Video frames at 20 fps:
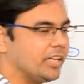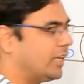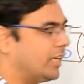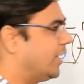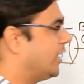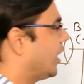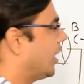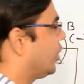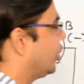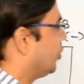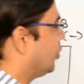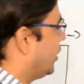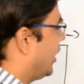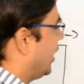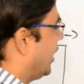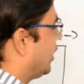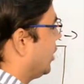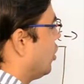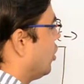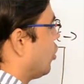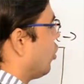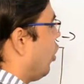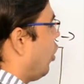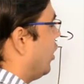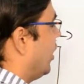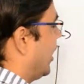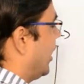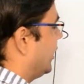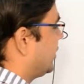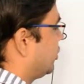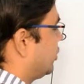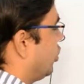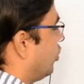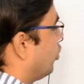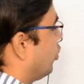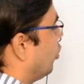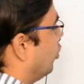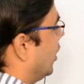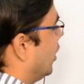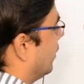in a unit called as
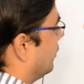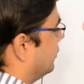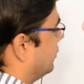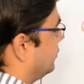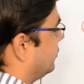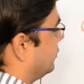coulomb.